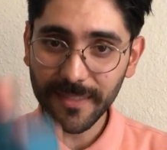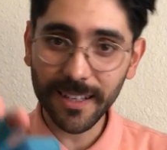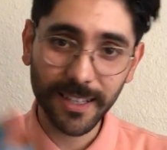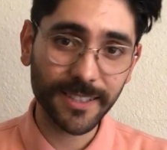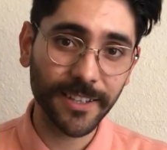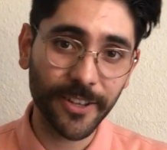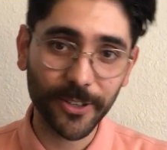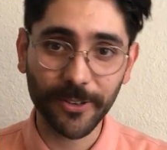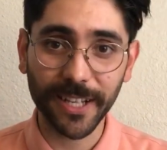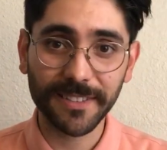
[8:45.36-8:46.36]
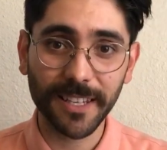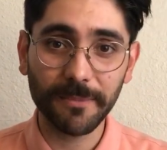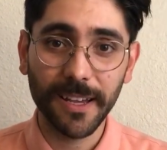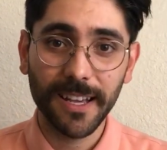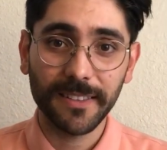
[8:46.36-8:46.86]
that's another great
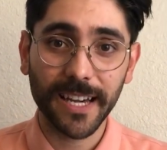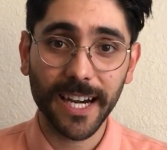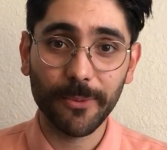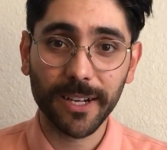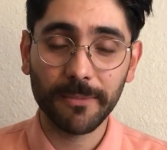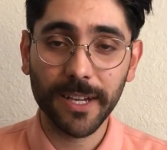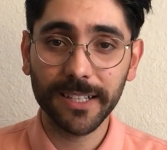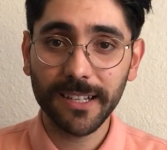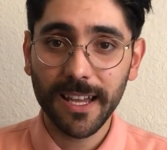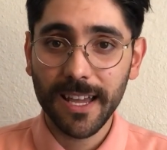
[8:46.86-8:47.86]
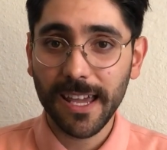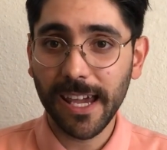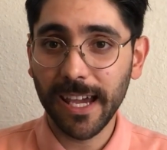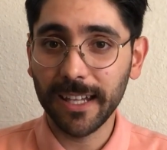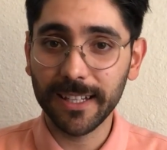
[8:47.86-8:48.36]
tip that I recommend.
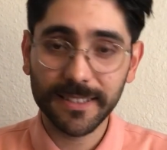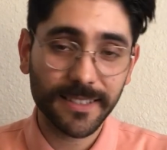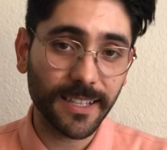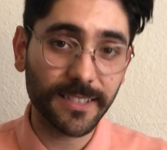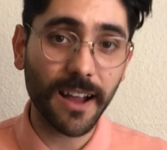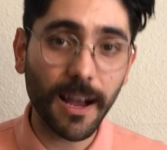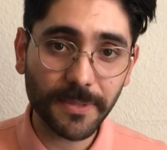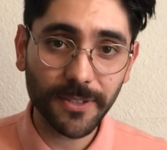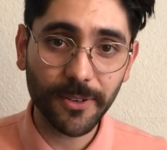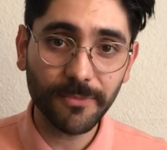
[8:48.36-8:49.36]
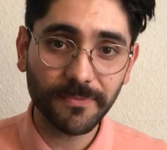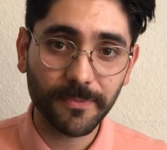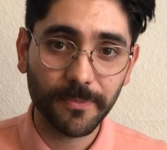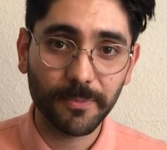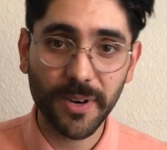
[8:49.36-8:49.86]
And it's optional,
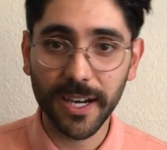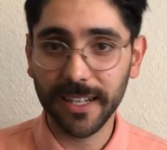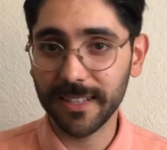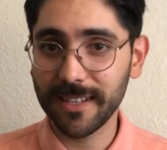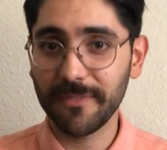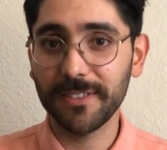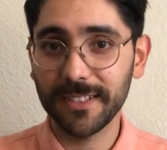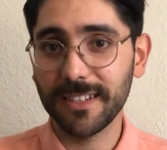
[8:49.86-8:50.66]
but it definitely